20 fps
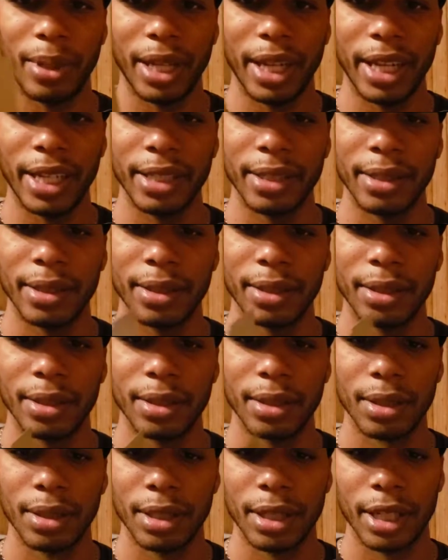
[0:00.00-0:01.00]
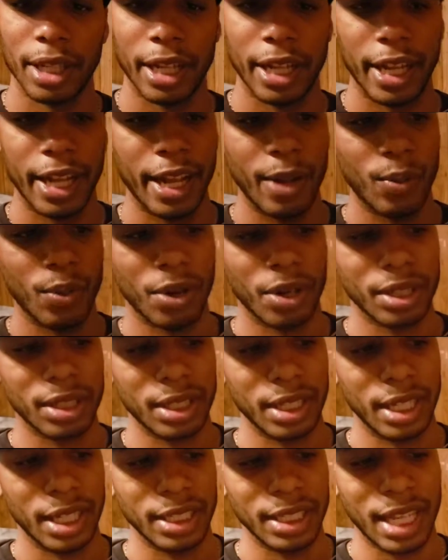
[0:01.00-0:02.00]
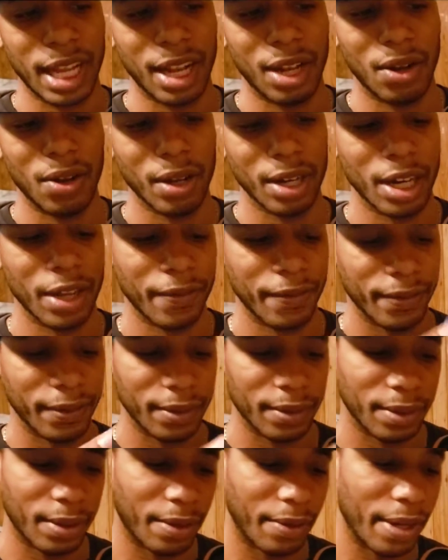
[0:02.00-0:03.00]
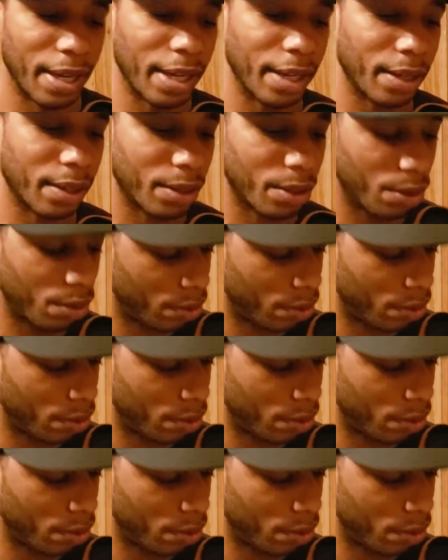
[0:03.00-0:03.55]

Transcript: blade. It works. It's got long enough. All right.